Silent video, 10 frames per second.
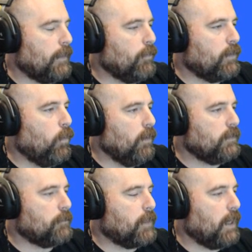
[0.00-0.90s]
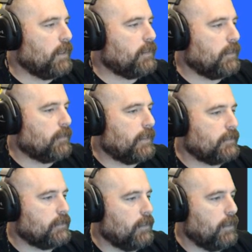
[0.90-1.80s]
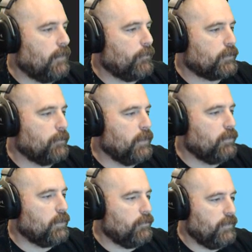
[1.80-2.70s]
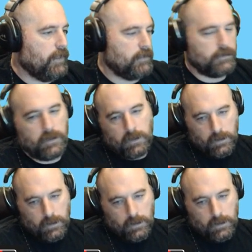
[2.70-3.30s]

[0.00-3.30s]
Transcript: recorded some content last Sunday for some YouTube vids.